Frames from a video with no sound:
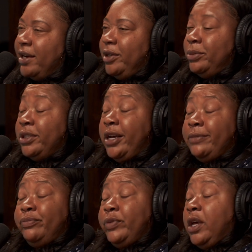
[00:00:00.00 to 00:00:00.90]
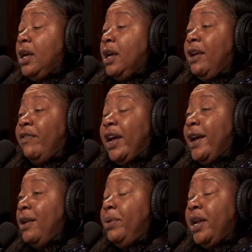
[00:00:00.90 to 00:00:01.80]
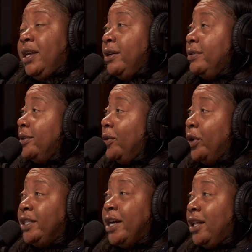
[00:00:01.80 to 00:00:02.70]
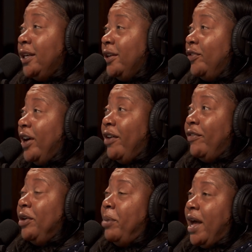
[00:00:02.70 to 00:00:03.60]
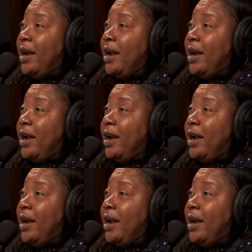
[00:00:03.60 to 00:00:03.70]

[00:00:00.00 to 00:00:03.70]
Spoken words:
He was like, if I had a penny or $1 for every bad